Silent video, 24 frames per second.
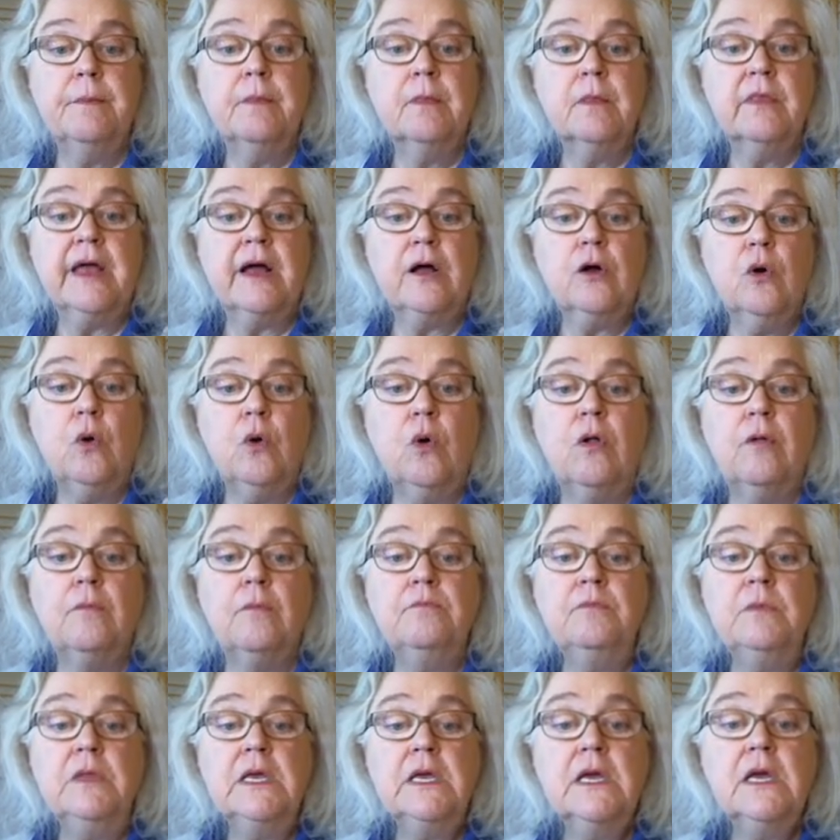That
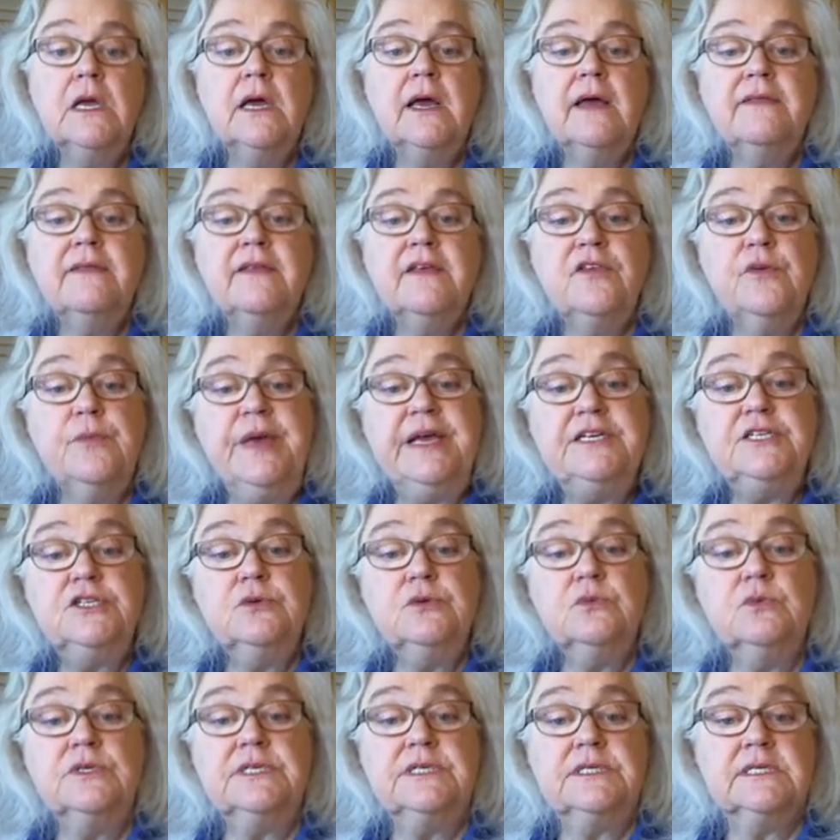the patient
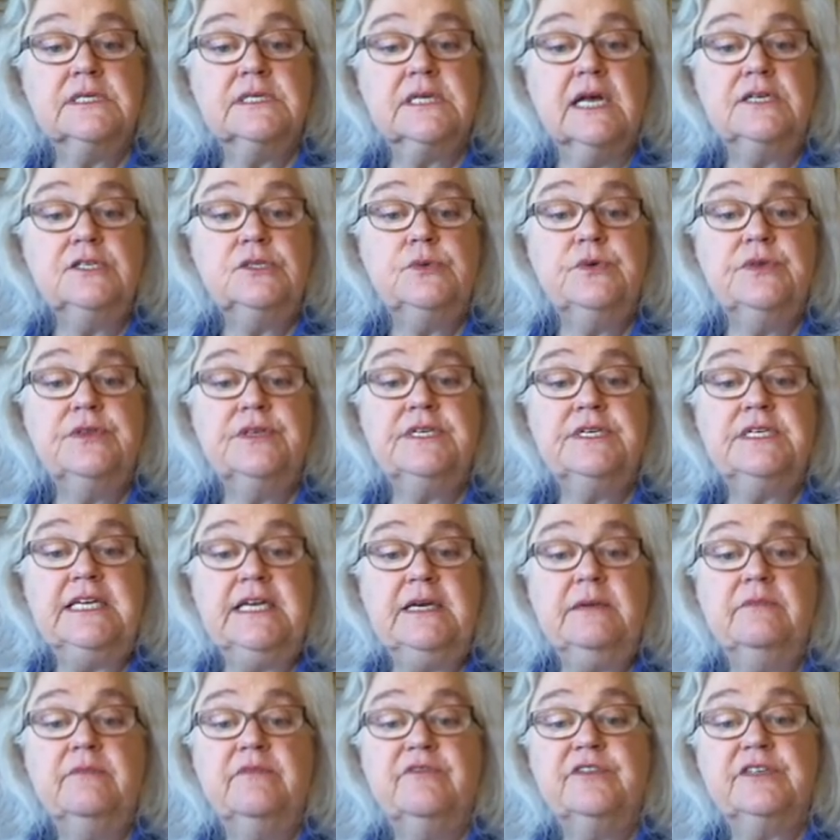will discuss with the
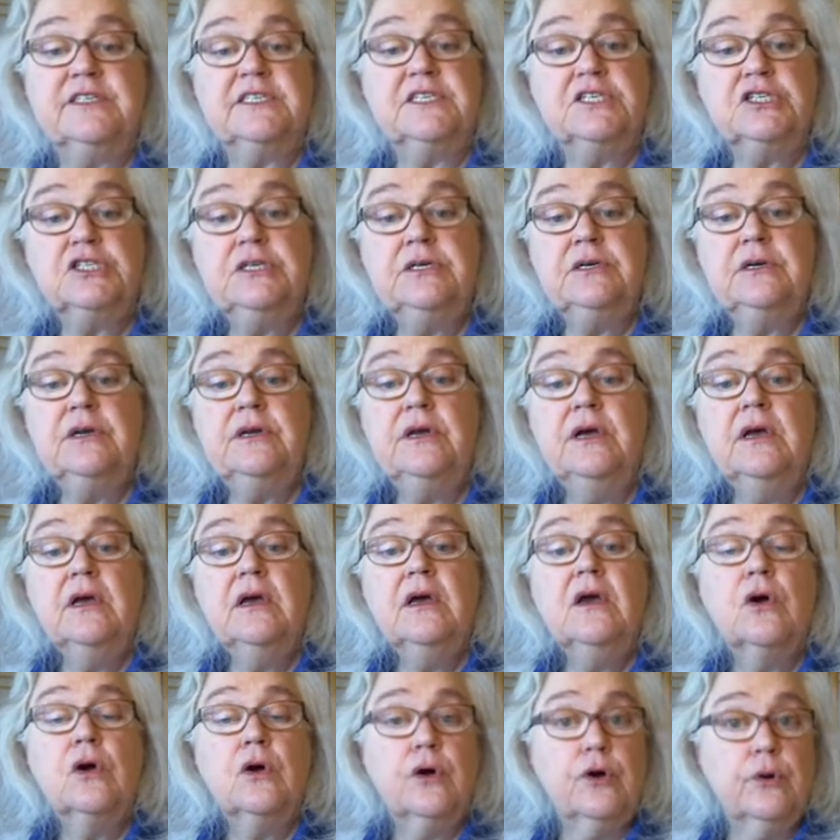team physician
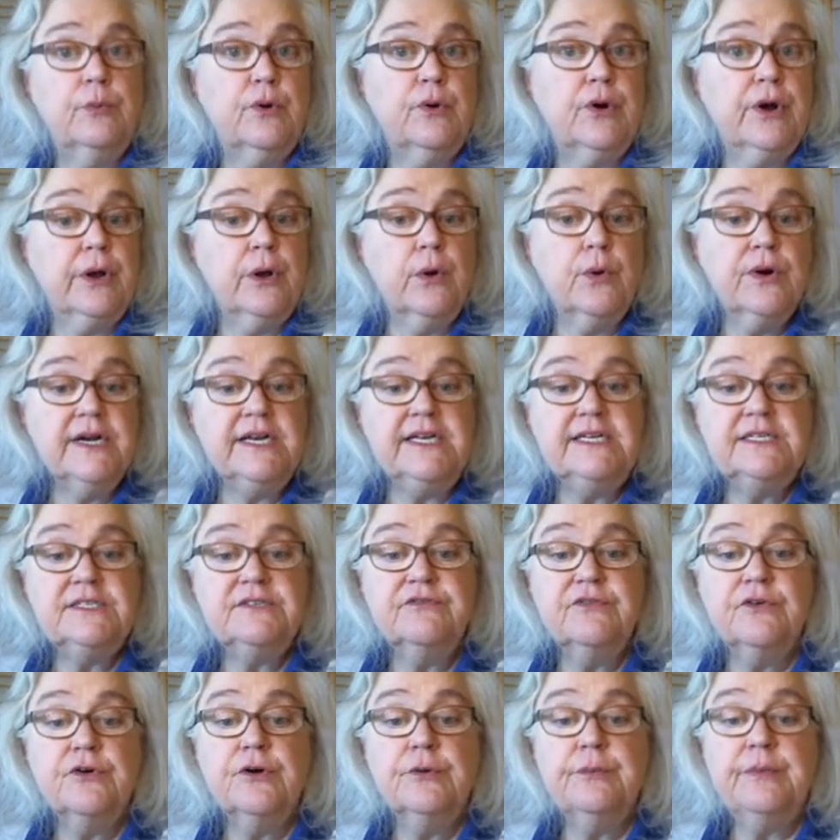her priorities
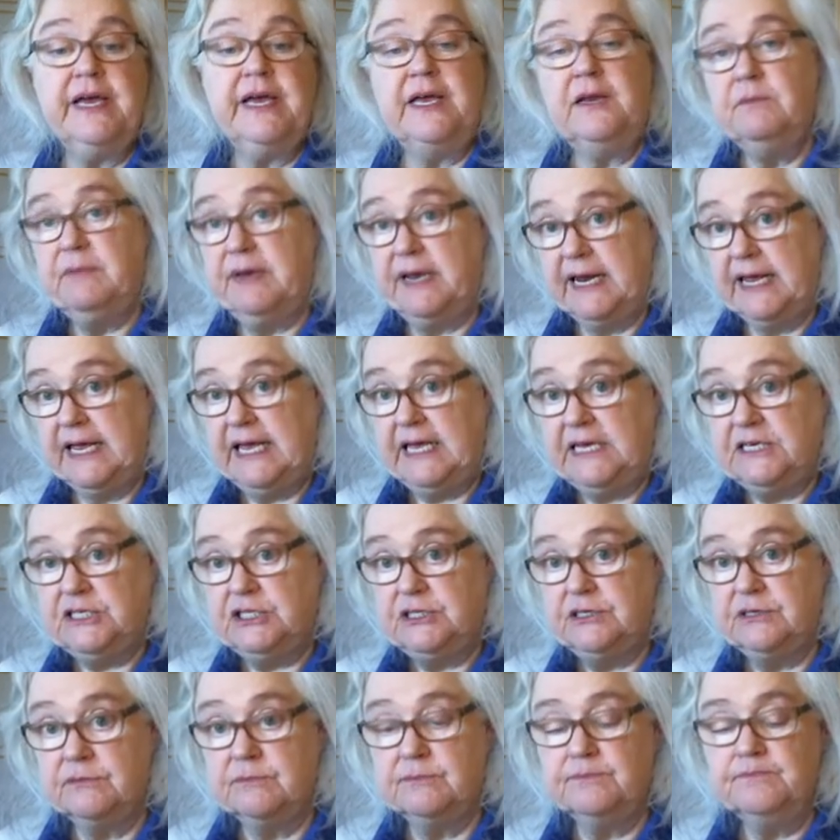for her pain
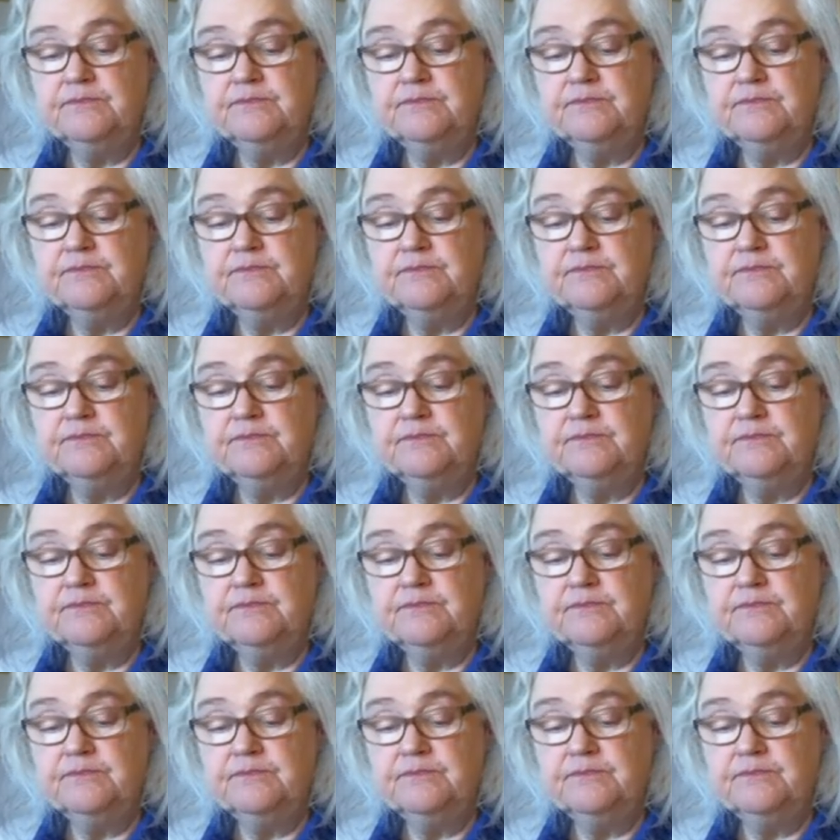medication.